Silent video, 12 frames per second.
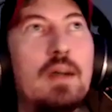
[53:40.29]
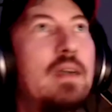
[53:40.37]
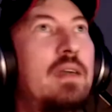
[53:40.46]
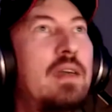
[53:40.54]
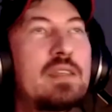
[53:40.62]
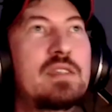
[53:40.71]
He
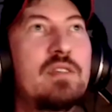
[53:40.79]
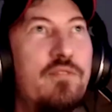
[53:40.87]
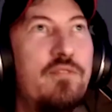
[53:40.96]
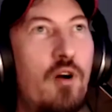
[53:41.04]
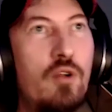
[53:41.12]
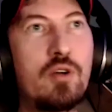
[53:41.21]
gets the
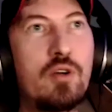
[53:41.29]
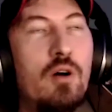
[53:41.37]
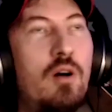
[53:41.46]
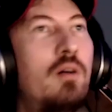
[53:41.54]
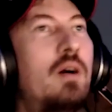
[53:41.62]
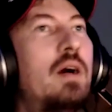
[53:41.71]
phone
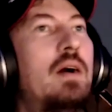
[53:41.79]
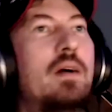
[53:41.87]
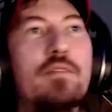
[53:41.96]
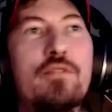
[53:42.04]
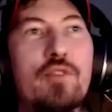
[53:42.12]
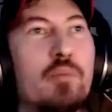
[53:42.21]
call
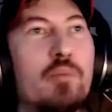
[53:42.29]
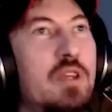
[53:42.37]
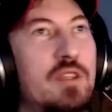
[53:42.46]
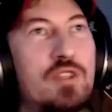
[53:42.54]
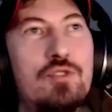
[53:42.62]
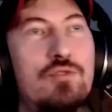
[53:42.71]
from
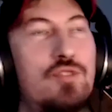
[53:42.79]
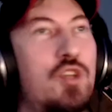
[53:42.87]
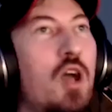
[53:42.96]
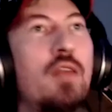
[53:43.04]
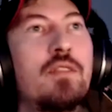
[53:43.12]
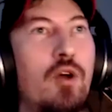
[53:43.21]
the
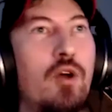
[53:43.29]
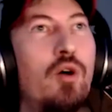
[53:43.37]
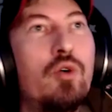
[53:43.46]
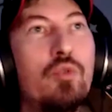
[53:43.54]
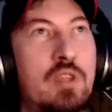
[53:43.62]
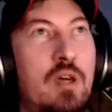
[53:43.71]
John Doe
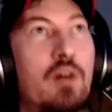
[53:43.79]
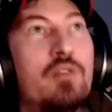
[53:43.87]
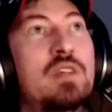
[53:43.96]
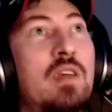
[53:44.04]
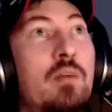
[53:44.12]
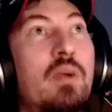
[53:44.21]
who
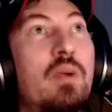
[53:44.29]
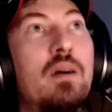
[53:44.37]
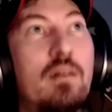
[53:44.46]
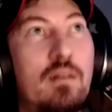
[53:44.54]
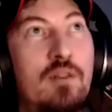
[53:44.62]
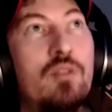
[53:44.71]
tells him,
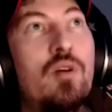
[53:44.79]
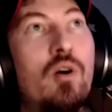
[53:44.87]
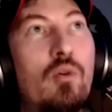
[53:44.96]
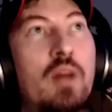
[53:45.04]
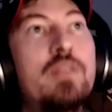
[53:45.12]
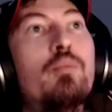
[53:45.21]
you know
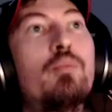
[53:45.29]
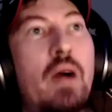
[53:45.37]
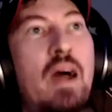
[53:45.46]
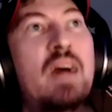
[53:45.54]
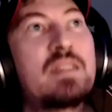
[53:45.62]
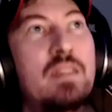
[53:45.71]
what, you
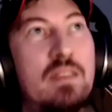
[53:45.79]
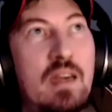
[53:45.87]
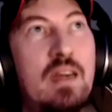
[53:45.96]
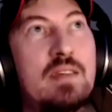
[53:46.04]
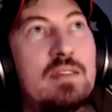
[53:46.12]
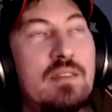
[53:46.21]
passed the
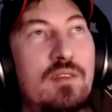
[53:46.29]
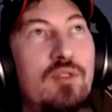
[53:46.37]
test.